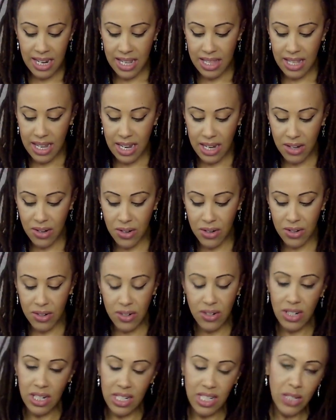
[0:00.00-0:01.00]
that
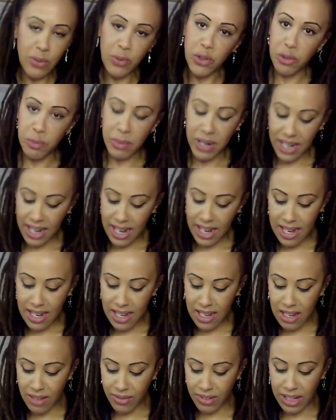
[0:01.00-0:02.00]
your customers might
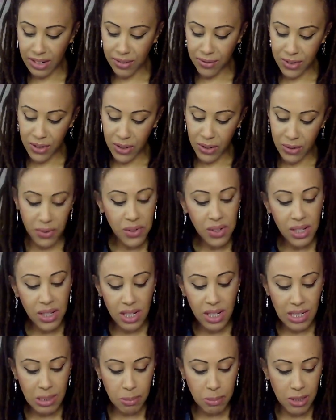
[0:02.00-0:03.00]
have, like fear of
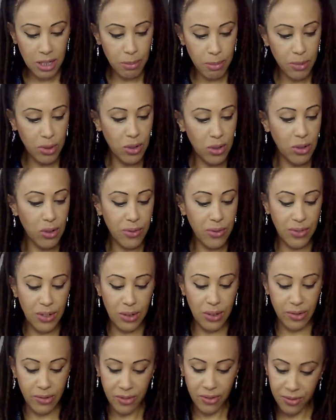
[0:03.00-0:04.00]
salespeople,
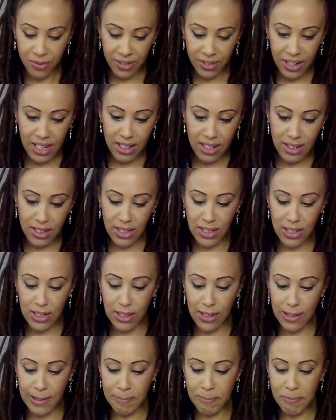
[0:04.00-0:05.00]
fear of
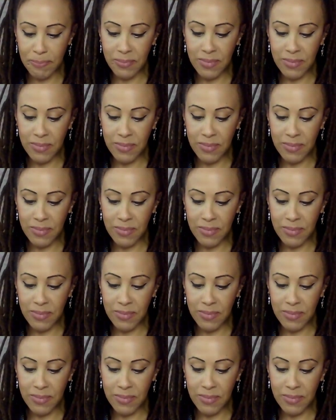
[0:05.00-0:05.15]
failure,